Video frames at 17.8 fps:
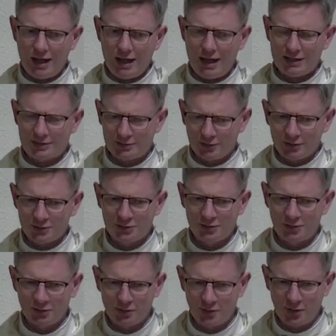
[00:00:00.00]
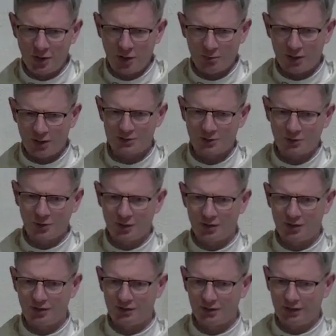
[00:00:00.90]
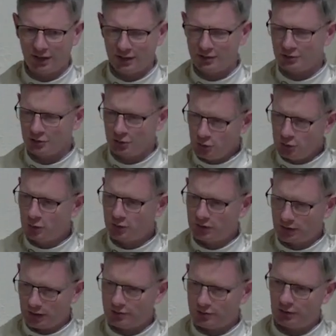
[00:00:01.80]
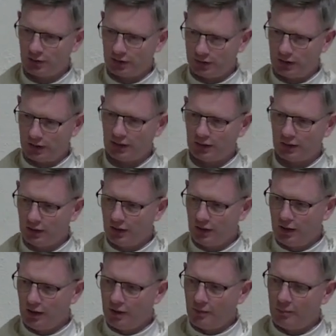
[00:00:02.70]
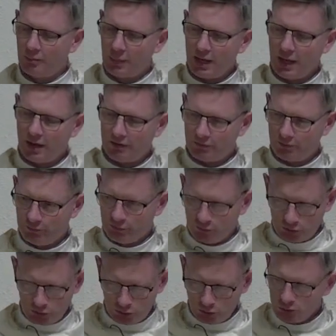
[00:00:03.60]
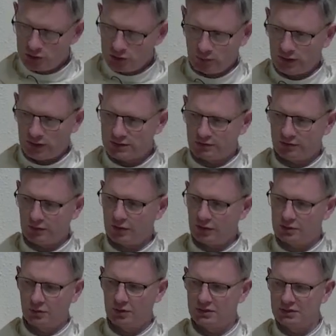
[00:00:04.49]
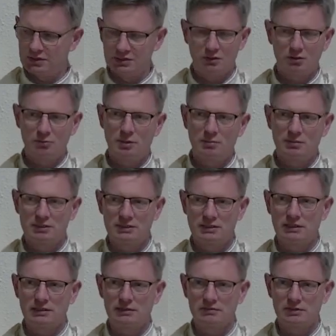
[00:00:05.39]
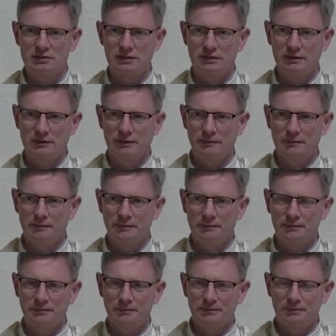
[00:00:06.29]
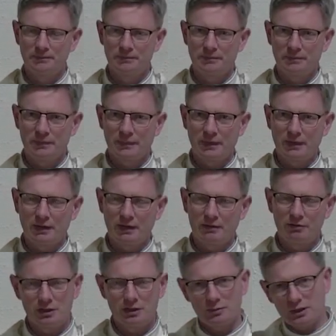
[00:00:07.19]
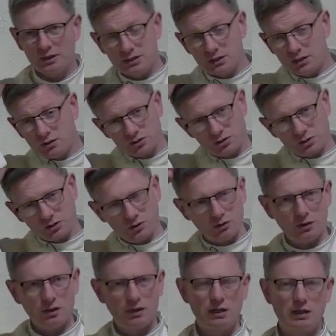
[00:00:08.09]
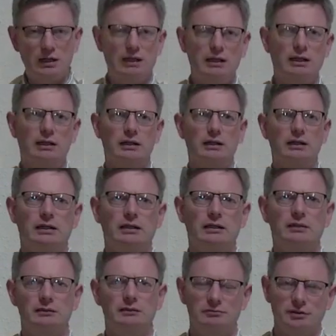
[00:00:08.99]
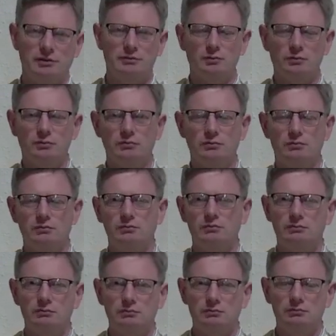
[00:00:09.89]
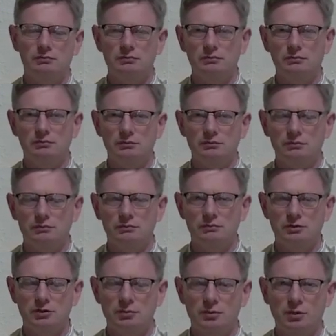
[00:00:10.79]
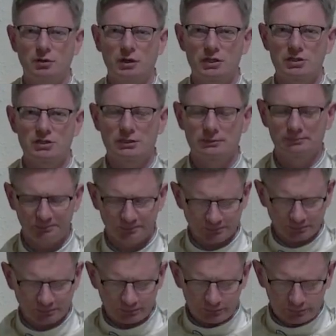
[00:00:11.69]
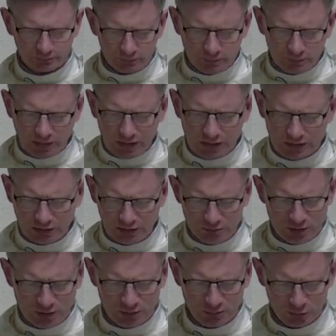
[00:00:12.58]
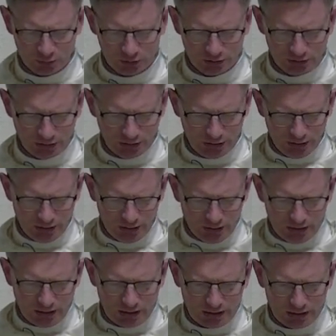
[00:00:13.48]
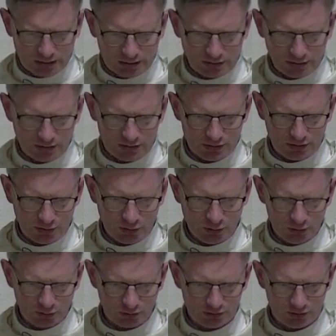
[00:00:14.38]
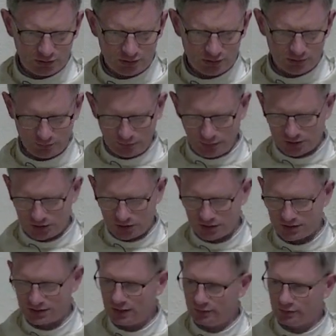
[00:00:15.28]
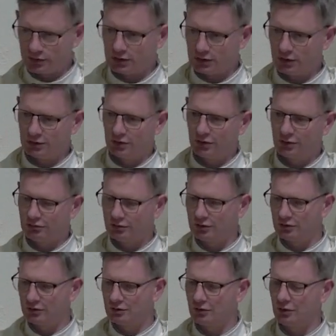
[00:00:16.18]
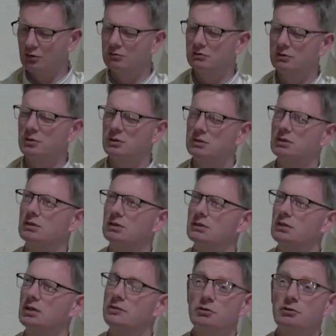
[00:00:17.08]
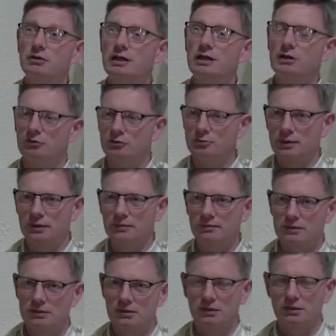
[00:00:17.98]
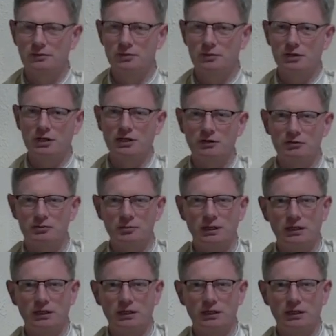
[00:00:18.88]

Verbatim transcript: It's also amazing where the next, you doing the next right thing may have hugely positive consequences in other people's lives. A friend of mine years ago, uh, from Tramore actually, gave me a book uh, called 100, by Jason Evert called 100, 100, what's called? If You Really Loved Me, it's called, If You Really Loved Me.